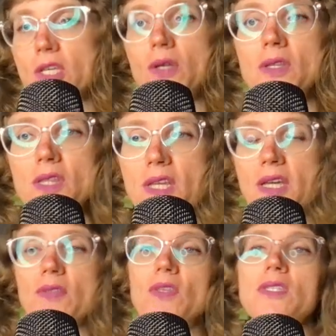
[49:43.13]
kill the
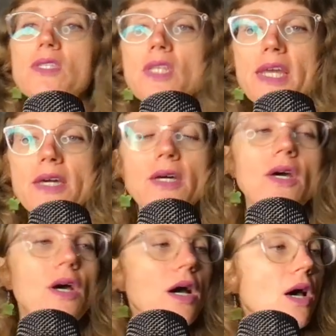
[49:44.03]
thing. This is like,
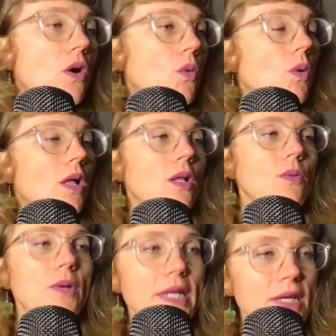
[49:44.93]
oh, well,
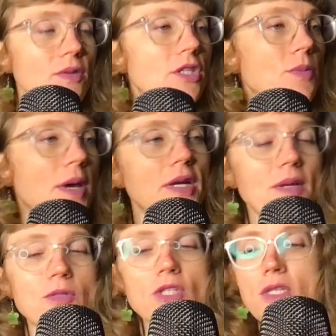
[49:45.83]
we need this amount of
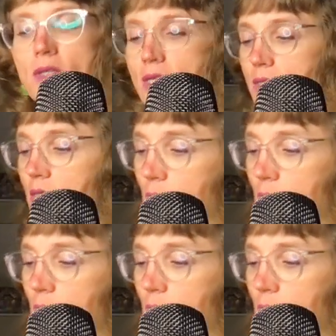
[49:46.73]
damage to kill this